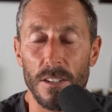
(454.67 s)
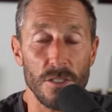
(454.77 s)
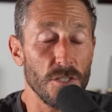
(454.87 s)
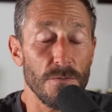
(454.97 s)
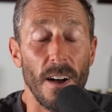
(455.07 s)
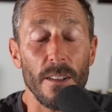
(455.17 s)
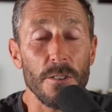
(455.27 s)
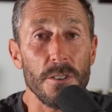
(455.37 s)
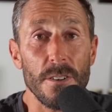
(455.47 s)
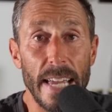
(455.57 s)
Just follow
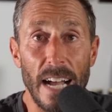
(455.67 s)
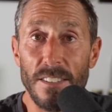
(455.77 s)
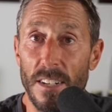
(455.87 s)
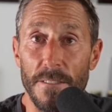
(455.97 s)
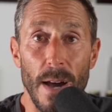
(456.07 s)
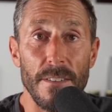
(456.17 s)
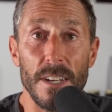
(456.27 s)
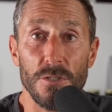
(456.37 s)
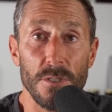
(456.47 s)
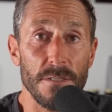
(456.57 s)
your uric acid. If you have a
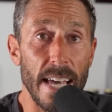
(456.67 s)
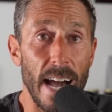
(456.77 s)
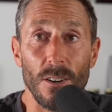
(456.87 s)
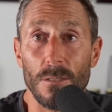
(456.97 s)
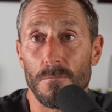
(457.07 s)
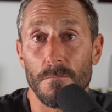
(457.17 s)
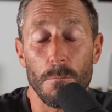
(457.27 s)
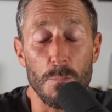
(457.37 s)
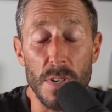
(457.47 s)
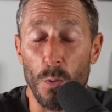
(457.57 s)
history of gout,
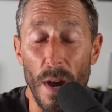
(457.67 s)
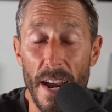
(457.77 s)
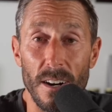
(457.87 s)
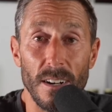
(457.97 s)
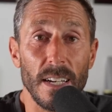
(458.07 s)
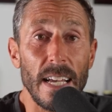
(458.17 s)
be aware.